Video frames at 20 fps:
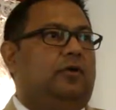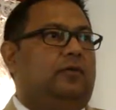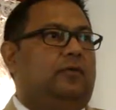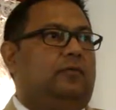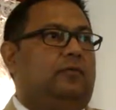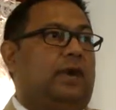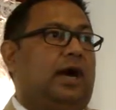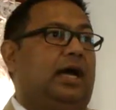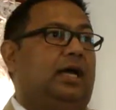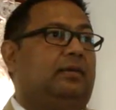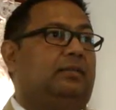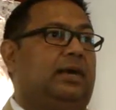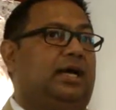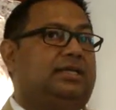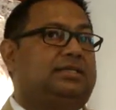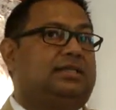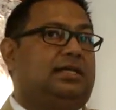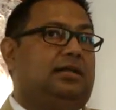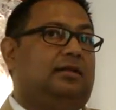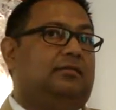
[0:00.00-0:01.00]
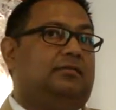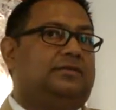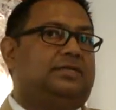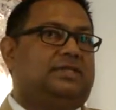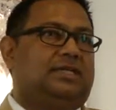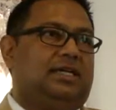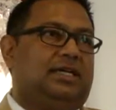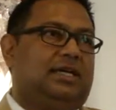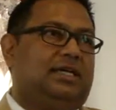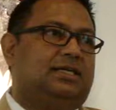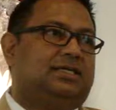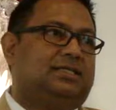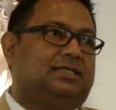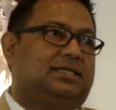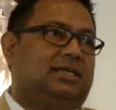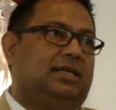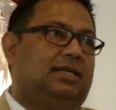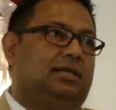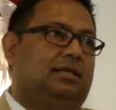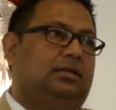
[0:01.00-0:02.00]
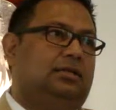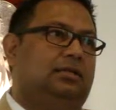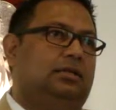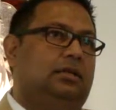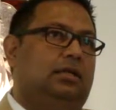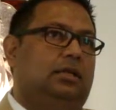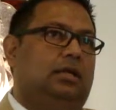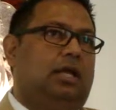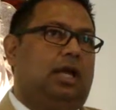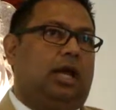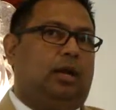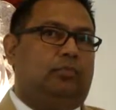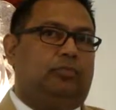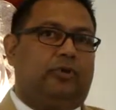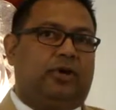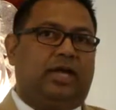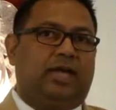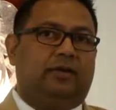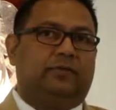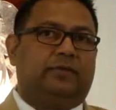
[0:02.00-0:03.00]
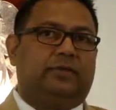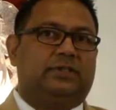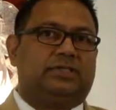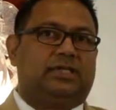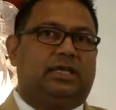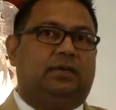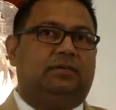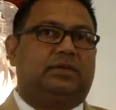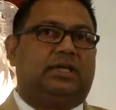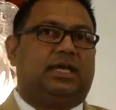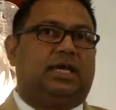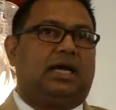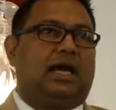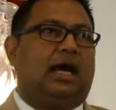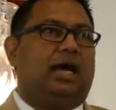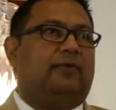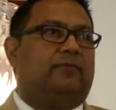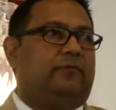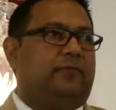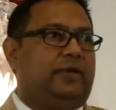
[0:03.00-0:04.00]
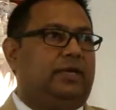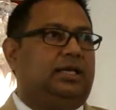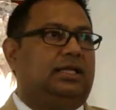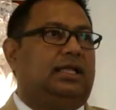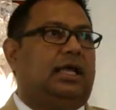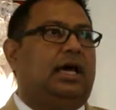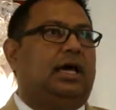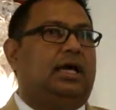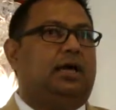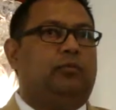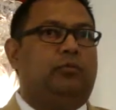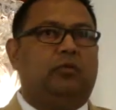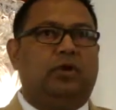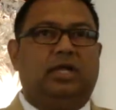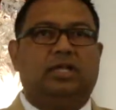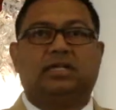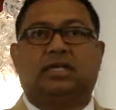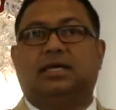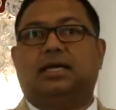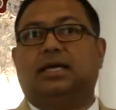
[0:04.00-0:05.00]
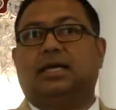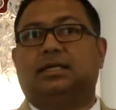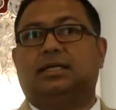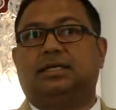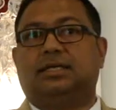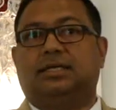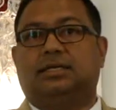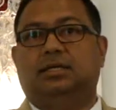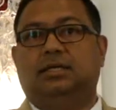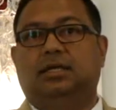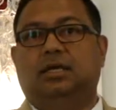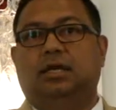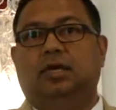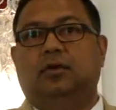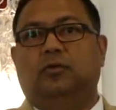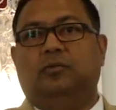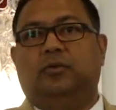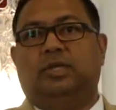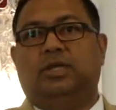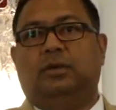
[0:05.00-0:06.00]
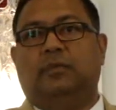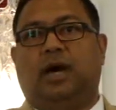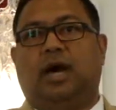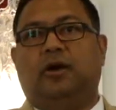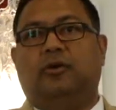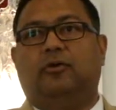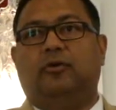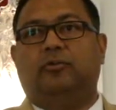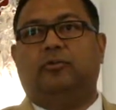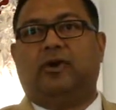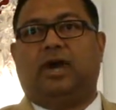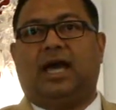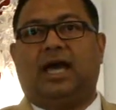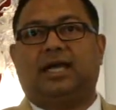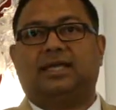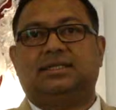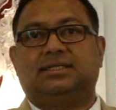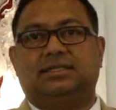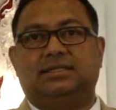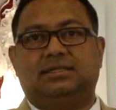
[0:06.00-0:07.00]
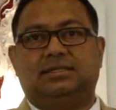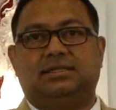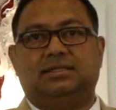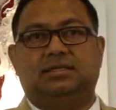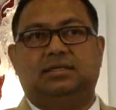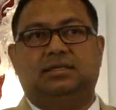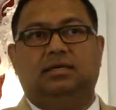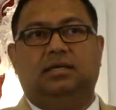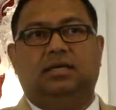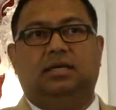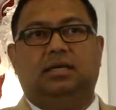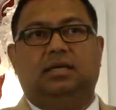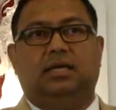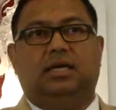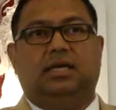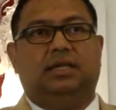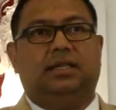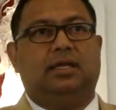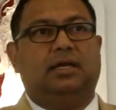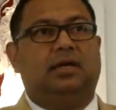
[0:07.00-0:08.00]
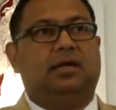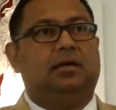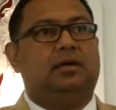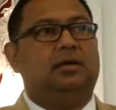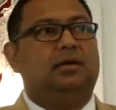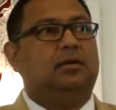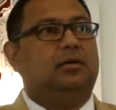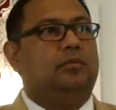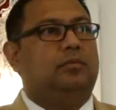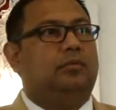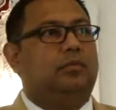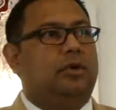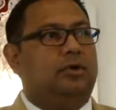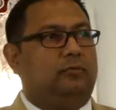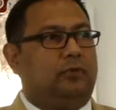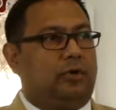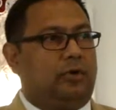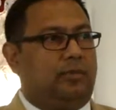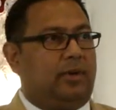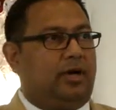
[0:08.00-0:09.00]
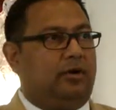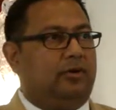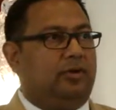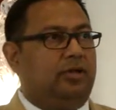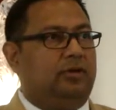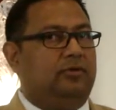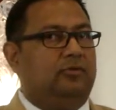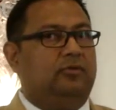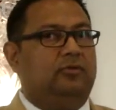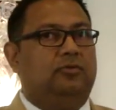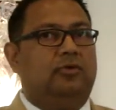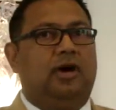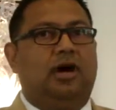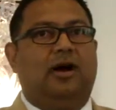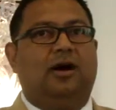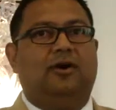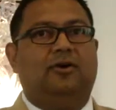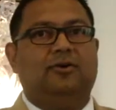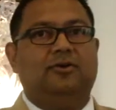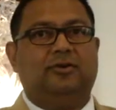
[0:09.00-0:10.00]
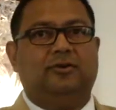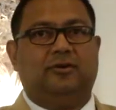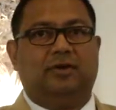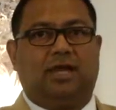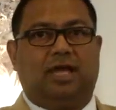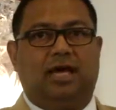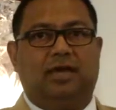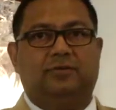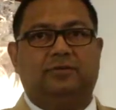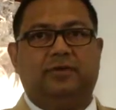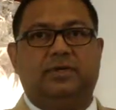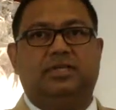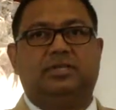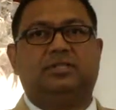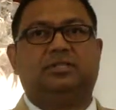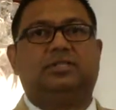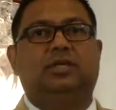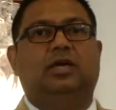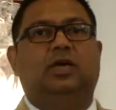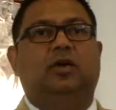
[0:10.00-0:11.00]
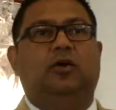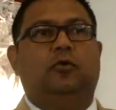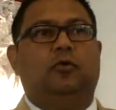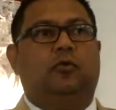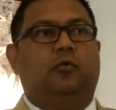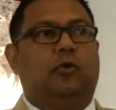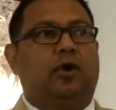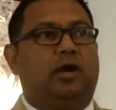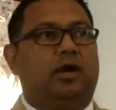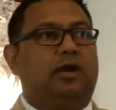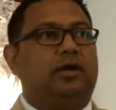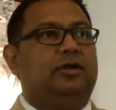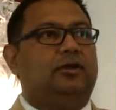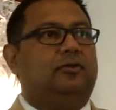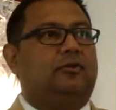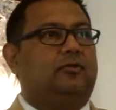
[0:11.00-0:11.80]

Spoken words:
find myself sitting still and praying for something. I feel I am well connected within my own practice in there. But what about you? How your life is? What are you